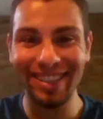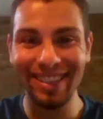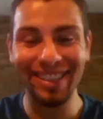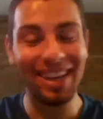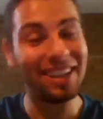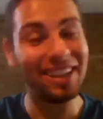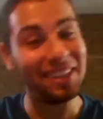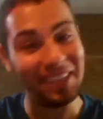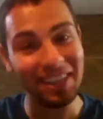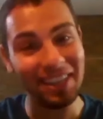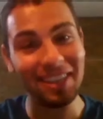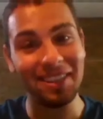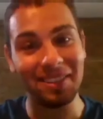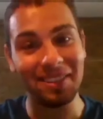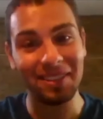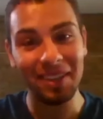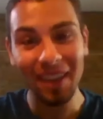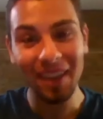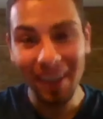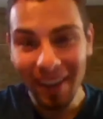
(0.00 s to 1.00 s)
yeah, he
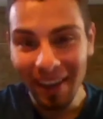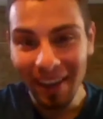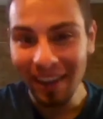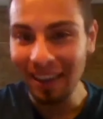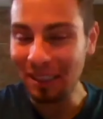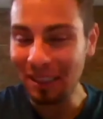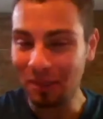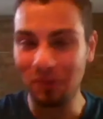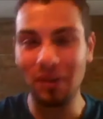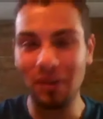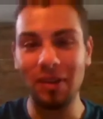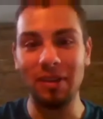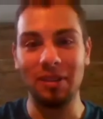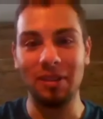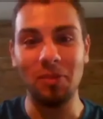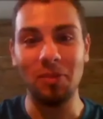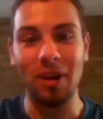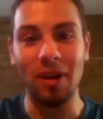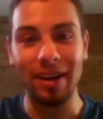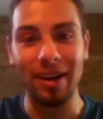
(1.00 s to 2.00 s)
is. He's very
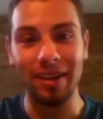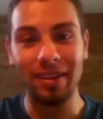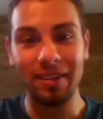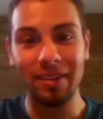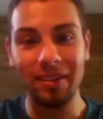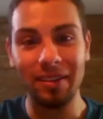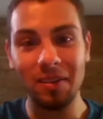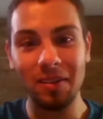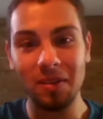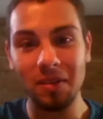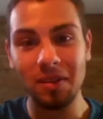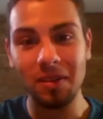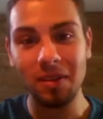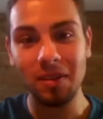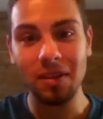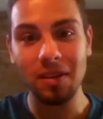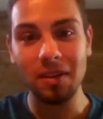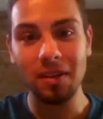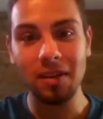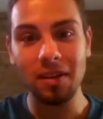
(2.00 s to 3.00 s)
smart.
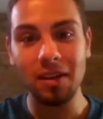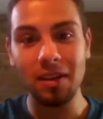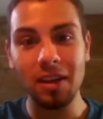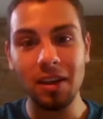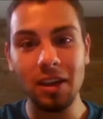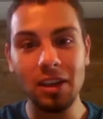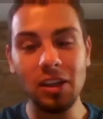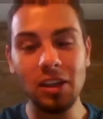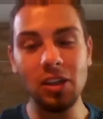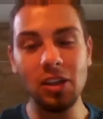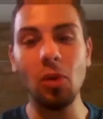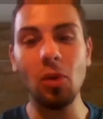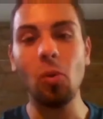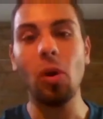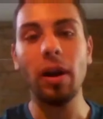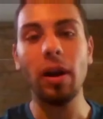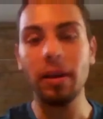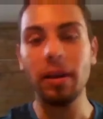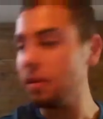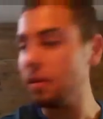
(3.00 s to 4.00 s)
You know
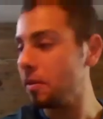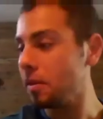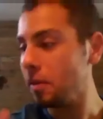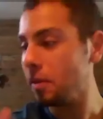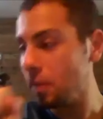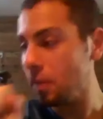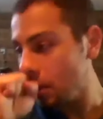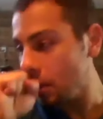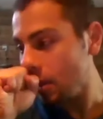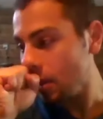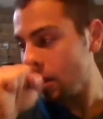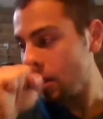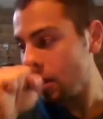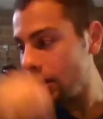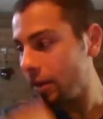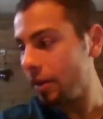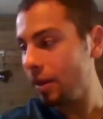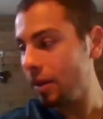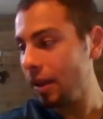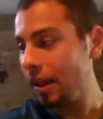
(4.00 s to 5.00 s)
what?
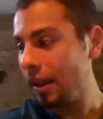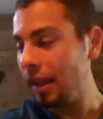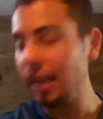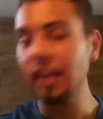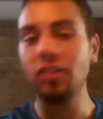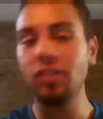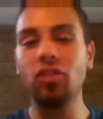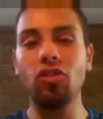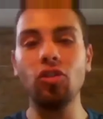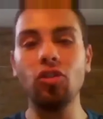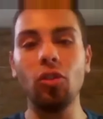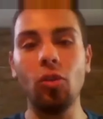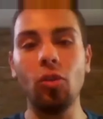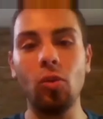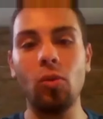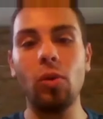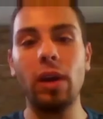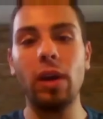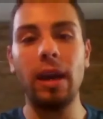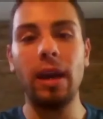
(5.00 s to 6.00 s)
Let's
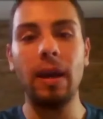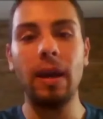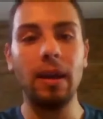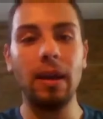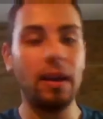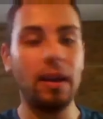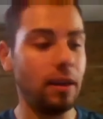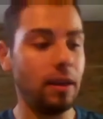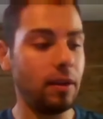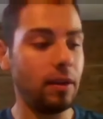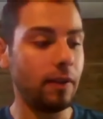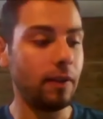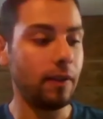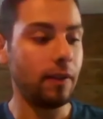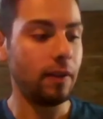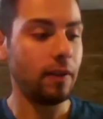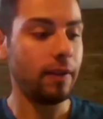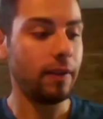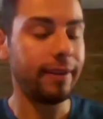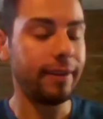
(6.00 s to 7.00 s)
do a
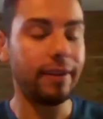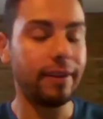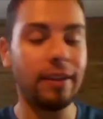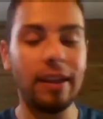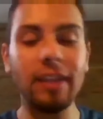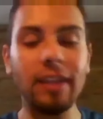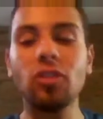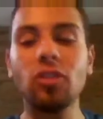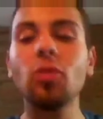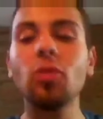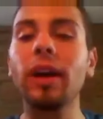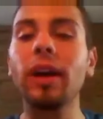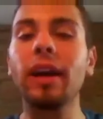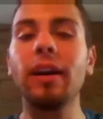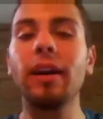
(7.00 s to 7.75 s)
let's do a